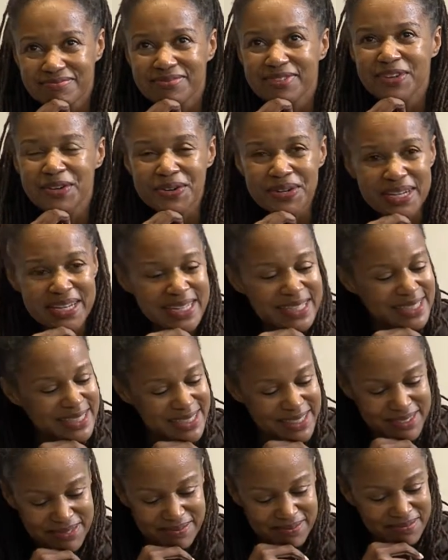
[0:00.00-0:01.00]

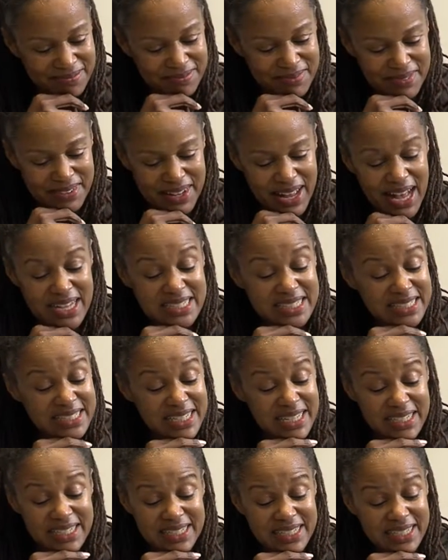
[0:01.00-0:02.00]
trees as
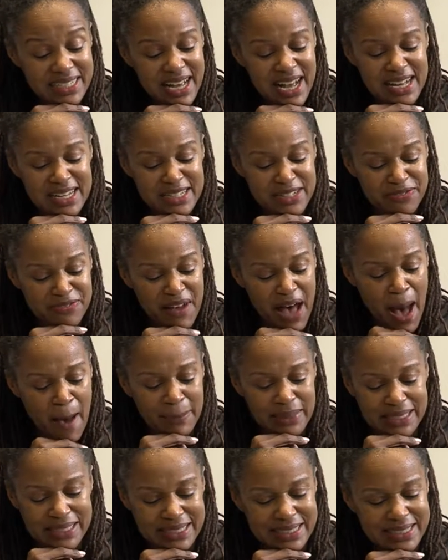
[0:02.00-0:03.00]
thick as
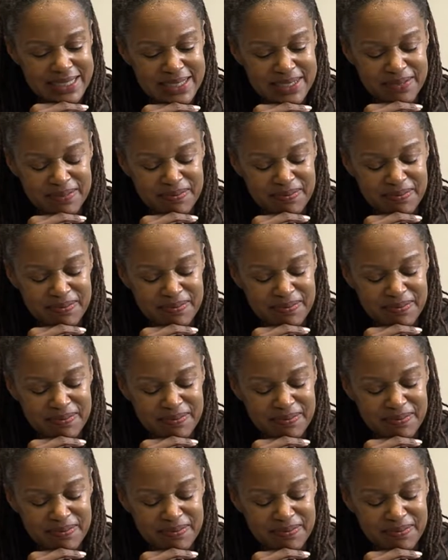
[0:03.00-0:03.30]
families.